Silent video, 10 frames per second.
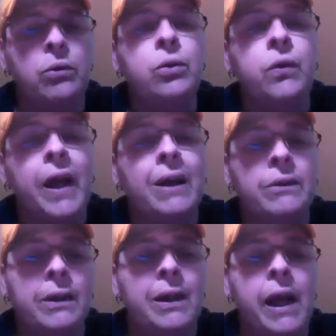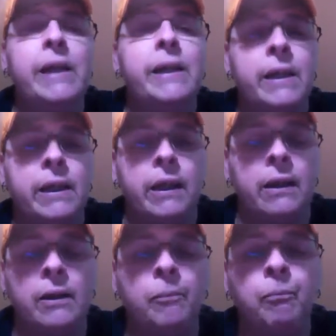
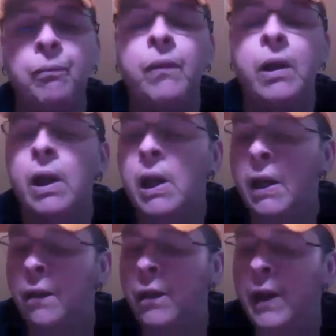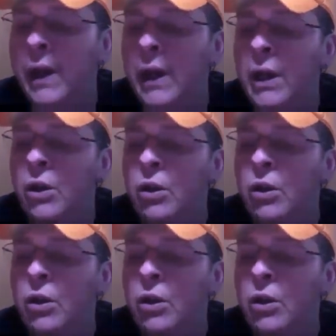2018, the